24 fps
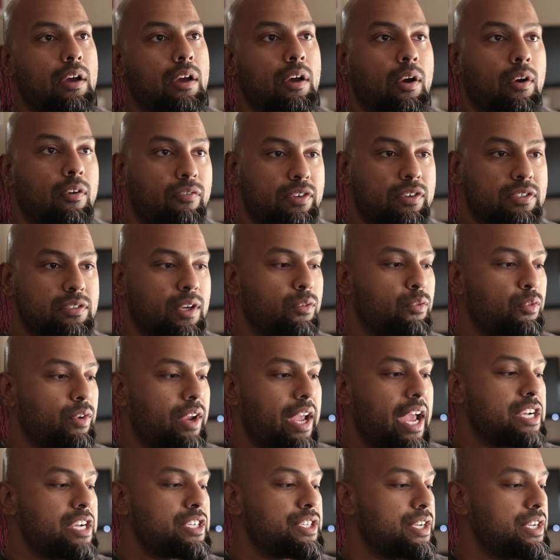first of all,
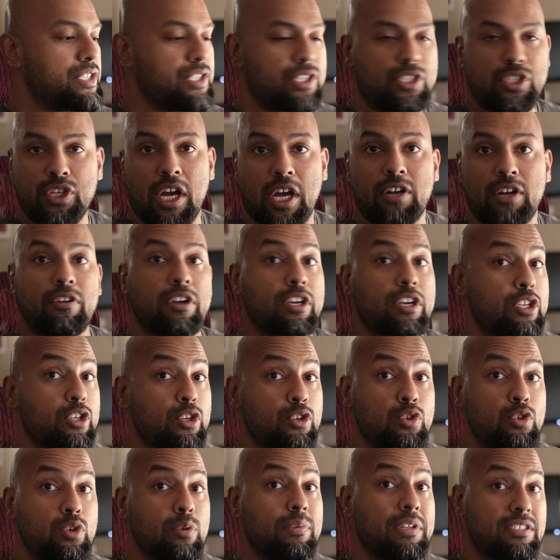reaction is a genre on
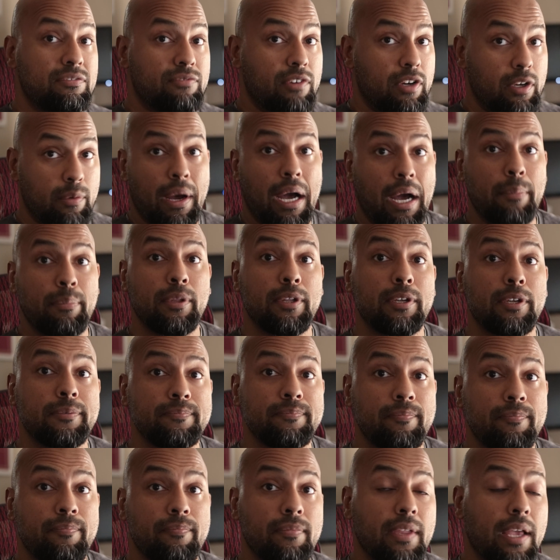YouTube that's very popular,
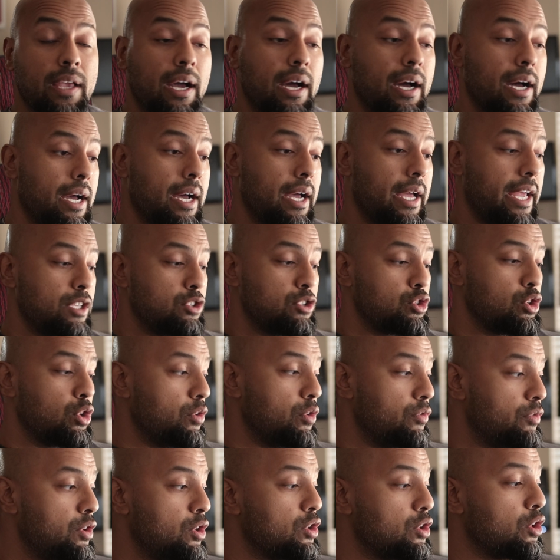uh, and so
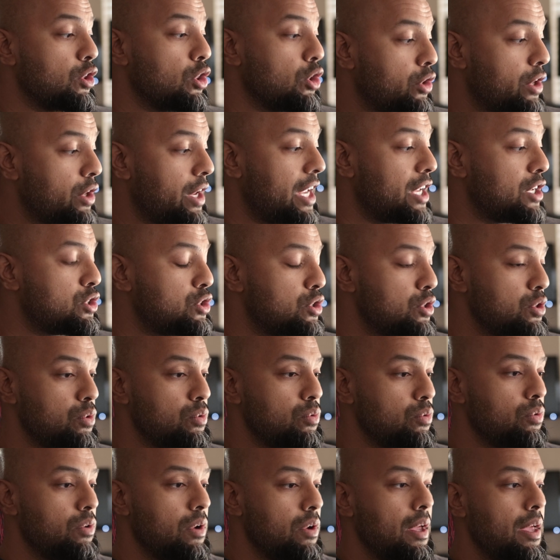if you're looking
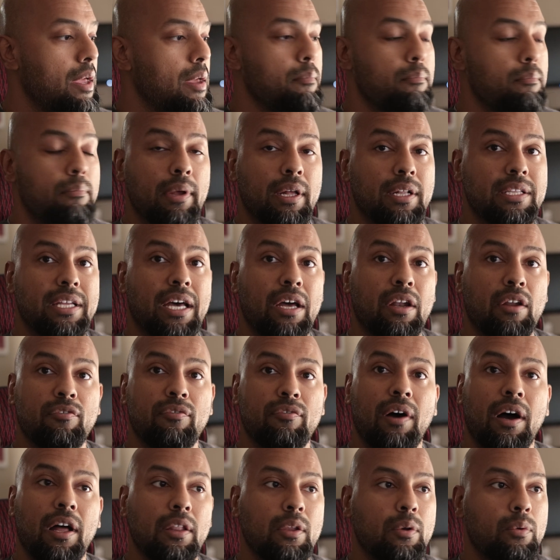to build out a
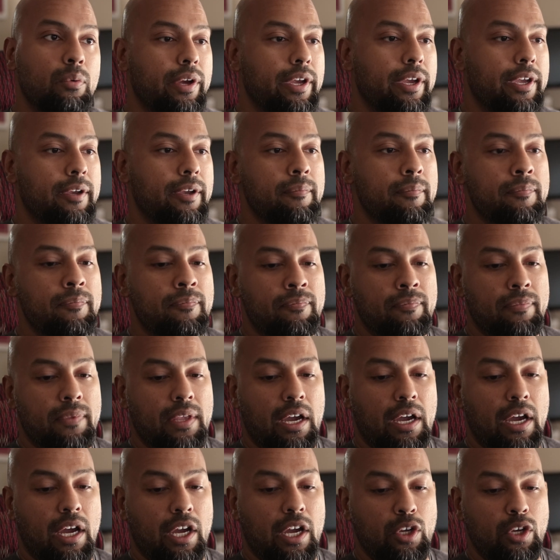following,
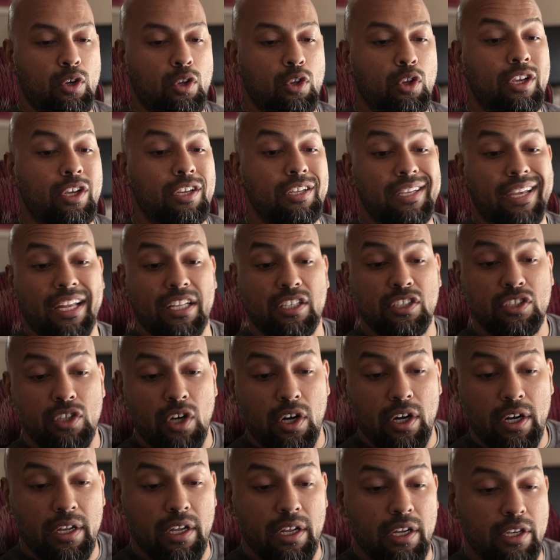uh, you're looking to get
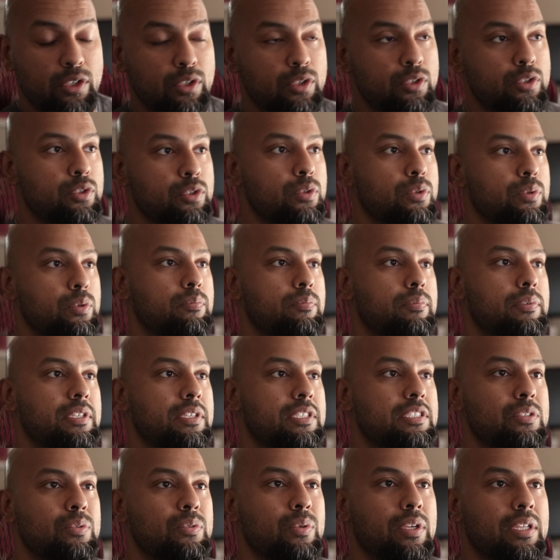started on YouTube,
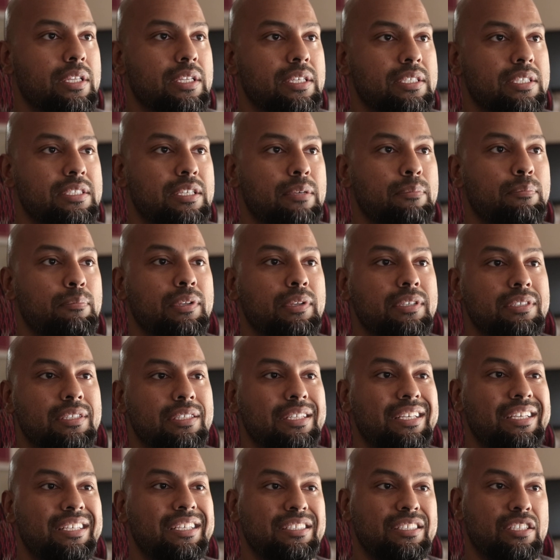this is one of the simplest and
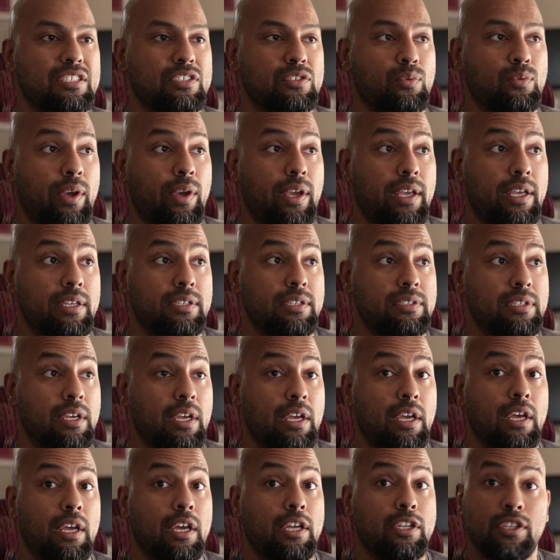easiest ways
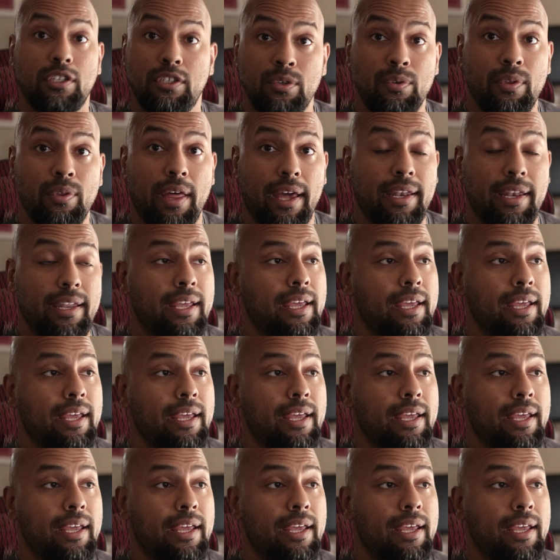to do that.